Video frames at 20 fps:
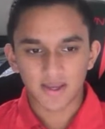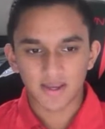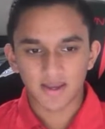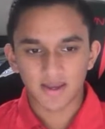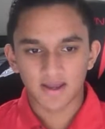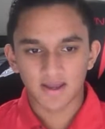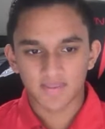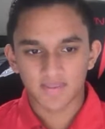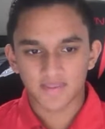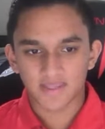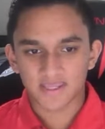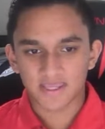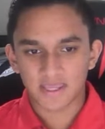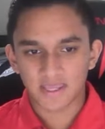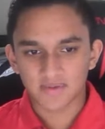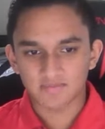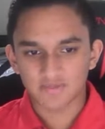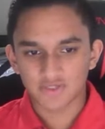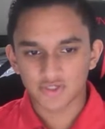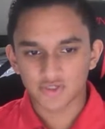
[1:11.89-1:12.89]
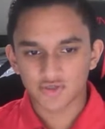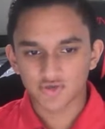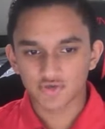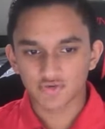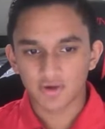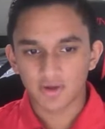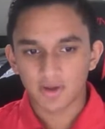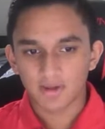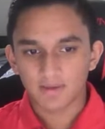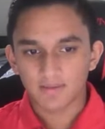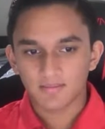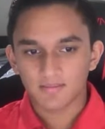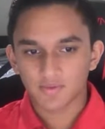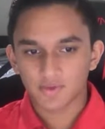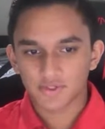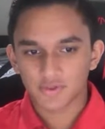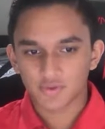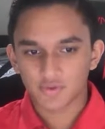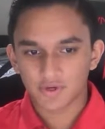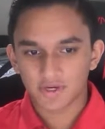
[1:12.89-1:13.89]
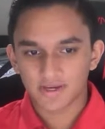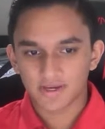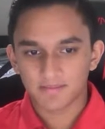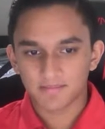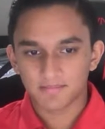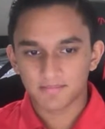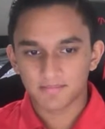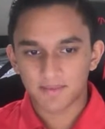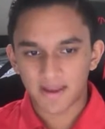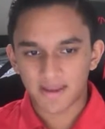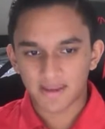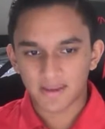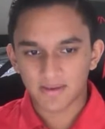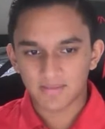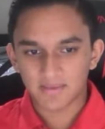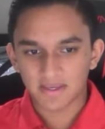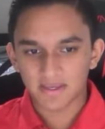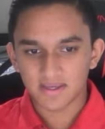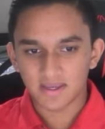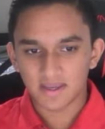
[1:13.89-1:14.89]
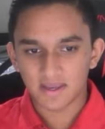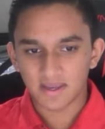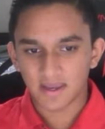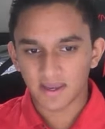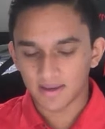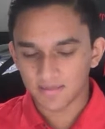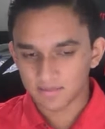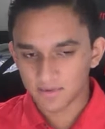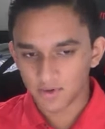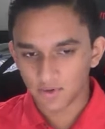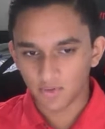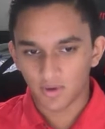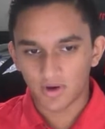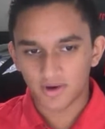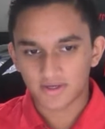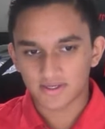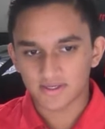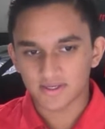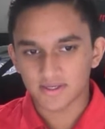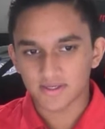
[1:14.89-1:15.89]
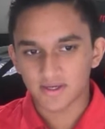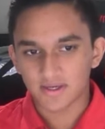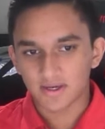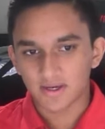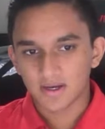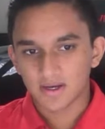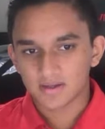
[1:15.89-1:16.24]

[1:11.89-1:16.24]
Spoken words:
and the Game 2 between Miami and Milwaukee.